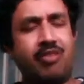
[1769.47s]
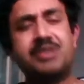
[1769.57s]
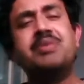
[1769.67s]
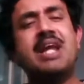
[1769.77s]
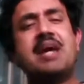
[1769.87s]

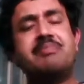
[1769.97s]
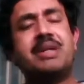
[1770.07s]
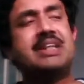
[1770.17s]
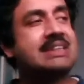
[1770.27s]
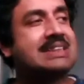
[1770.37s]
what will
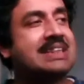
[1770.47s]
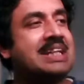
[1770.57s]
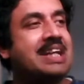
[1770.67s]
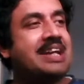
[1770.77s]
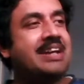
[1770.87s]
happen is
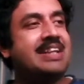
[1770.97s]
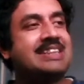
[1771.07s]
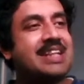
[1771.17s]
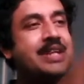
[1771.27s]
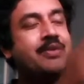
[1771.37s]

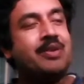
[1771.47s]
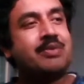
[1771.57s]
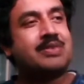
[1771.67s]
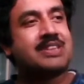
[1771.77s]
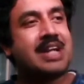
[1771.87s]

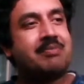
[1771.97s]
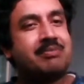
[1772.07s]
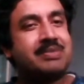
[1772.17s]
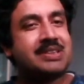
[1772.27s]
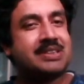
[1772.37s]
you
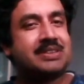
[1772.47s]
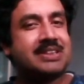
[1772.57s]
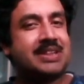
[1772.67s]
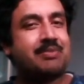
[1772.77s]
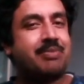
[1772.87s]
some
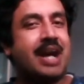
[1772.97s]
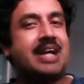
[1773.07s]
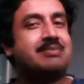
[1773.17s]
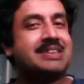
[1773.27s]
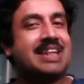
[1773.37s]
set of
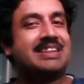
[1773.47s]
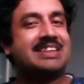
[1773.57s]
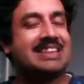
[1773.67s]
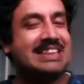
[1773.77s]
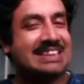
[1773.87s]
primes
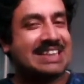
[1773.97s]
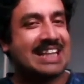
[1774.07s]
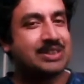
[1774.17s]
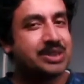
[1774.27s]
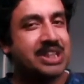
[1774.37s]
and its
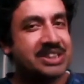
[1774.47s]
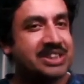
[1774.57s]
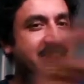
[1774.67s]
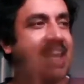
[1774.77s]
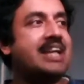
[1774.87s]

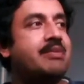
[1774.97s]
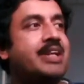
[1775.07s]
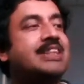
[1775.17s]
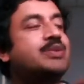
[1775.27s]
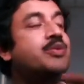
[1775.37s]
associated
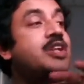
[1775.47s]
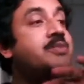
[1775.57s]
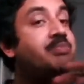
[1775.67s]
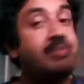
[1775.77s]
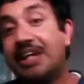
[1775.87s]
dynamics
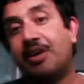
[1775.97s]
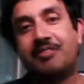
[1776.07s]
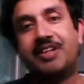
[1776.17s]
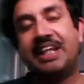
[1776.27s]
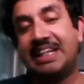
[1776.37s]
will be
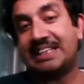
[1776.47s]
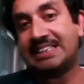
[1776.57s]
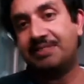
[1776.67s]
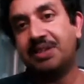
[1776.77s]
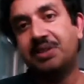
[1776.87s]
governing
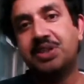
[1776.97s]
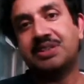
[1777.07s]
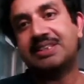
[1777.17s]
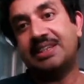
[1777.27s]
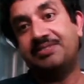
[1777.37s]
its
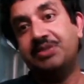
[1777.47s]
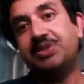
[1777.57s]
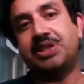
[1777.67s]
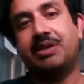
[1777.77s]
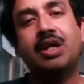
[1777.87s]
evolutions and
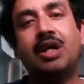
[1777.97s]
future.